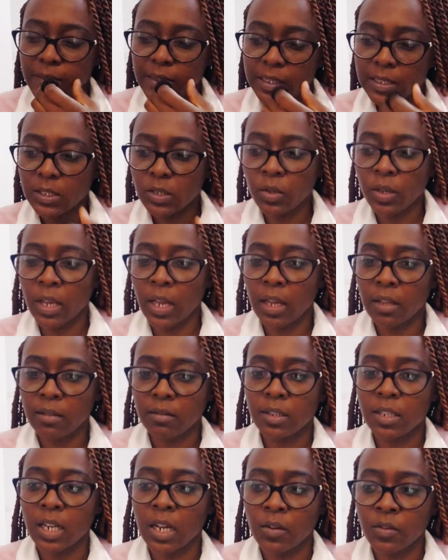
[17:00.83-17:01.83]
so yeah,
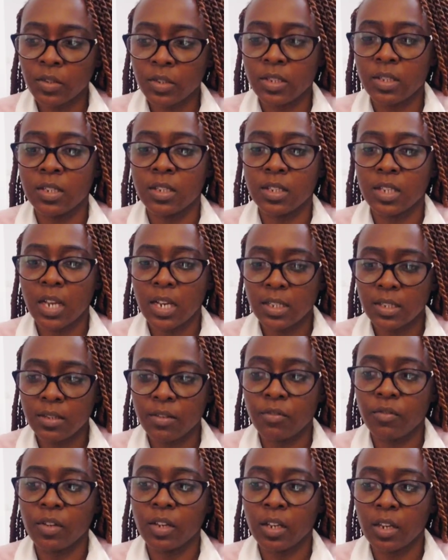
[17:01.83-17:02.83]
now it's
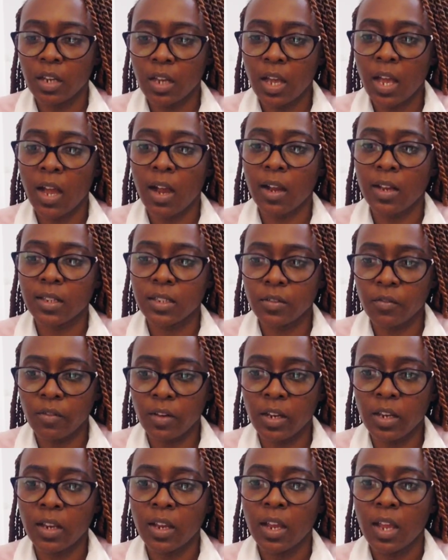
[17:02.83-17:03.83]
decisively,
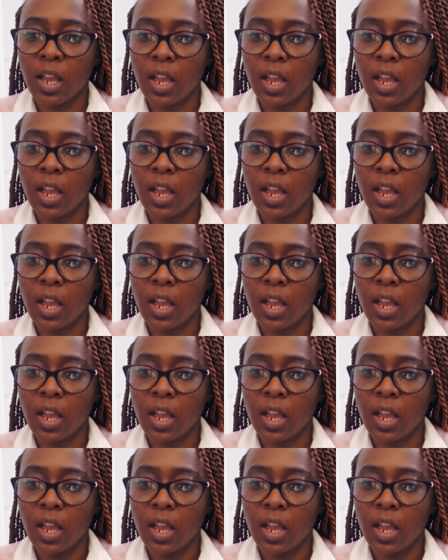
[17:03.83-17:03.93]
actively,